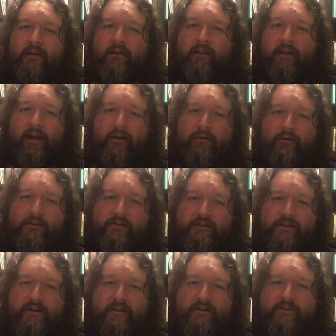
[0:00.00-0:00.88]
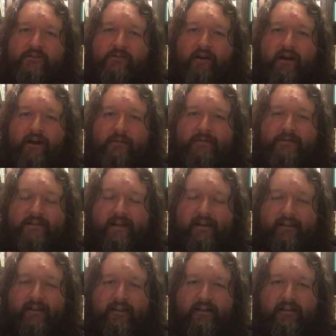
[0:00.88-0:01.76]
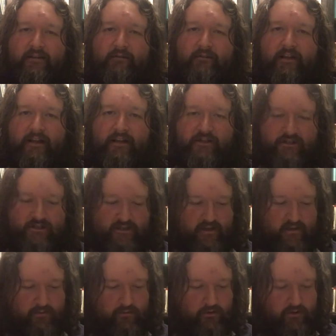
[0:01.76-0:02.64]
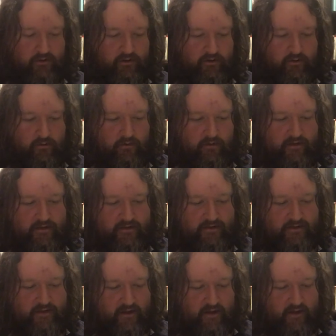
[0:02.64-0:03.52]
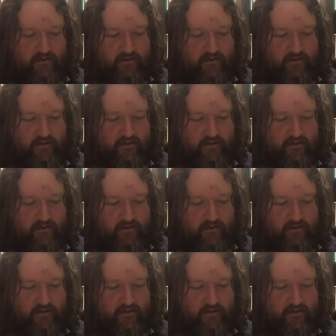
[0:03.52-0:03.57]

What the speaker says: language to describe Stanley in the relationship. Look at the words.